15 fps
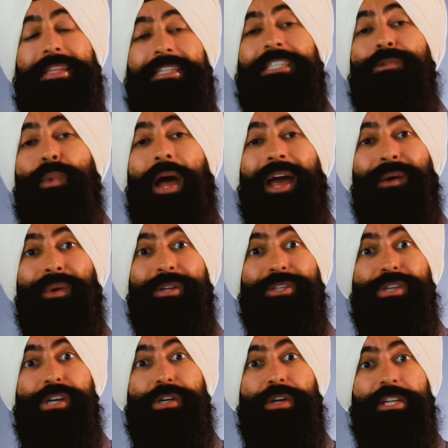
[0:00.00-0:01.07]
This is why I want
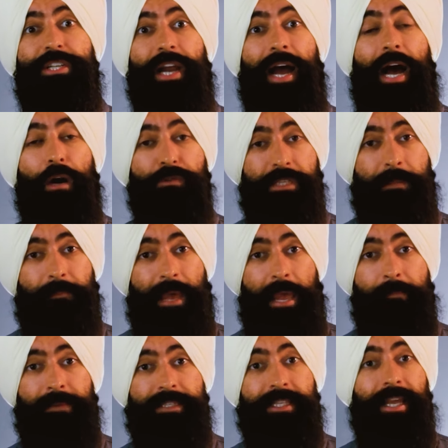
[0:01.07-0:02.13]
you to treat your housing
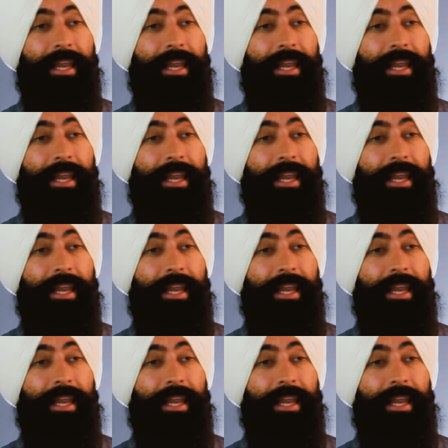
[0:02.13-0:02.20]
payments